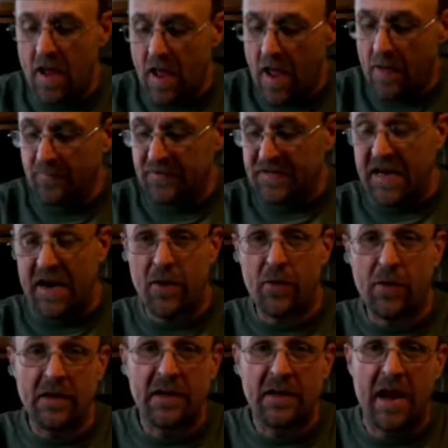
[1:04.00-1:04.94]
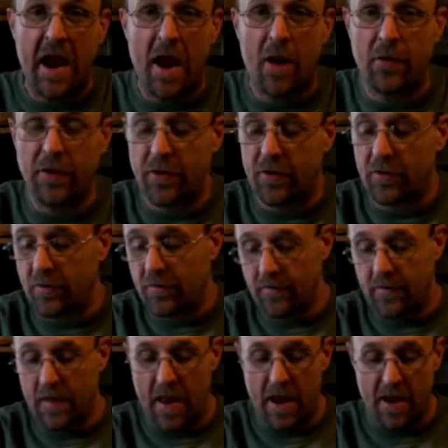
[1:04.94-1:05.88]
I'm Darren Carrier.
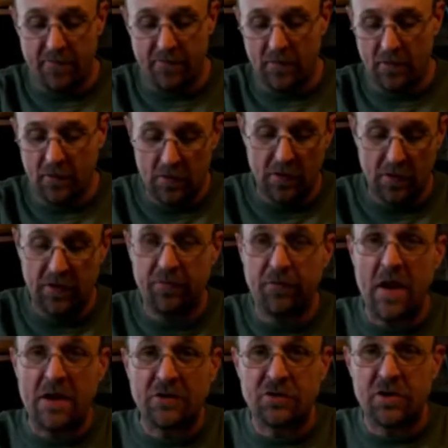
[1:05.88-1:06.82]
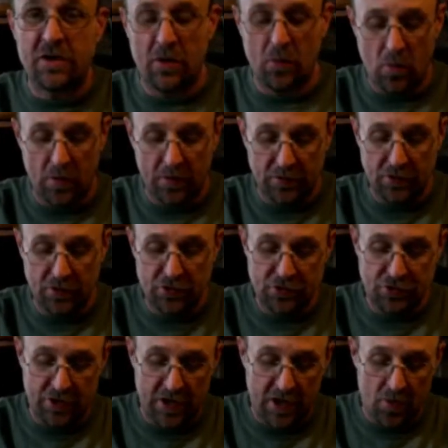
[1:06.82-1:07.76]
I have a little invention I wanted to
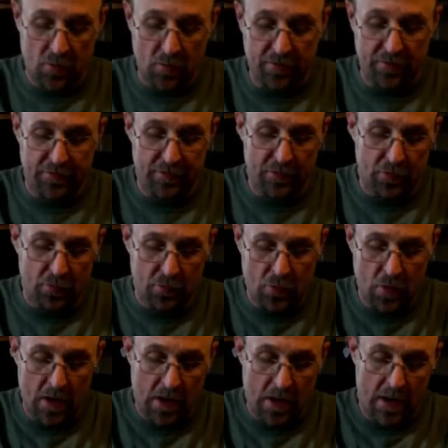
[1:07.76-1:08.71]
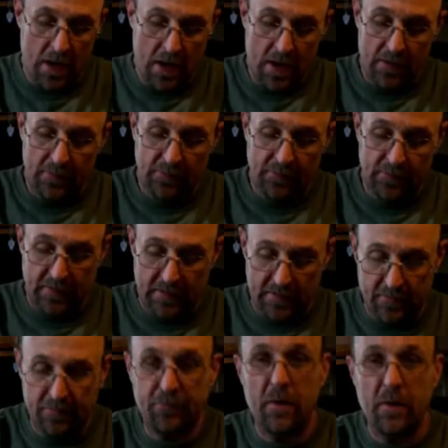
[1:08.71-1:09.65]
share with you, see
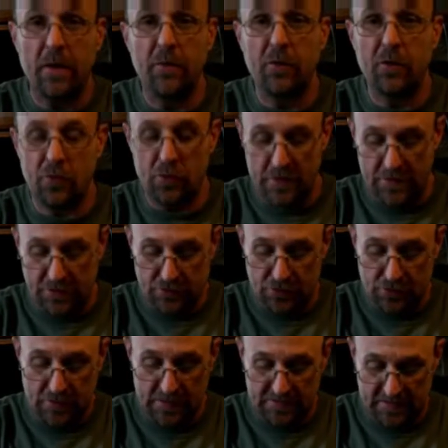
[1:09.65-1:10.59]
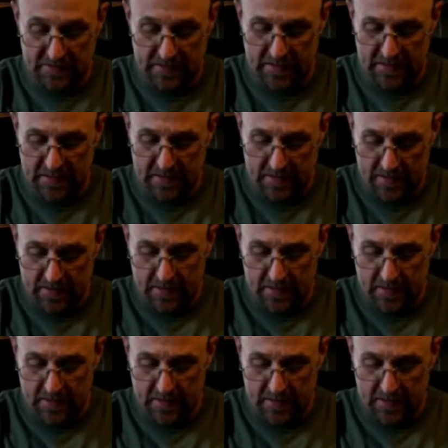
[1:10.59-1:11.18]
if maybe you're interested in it.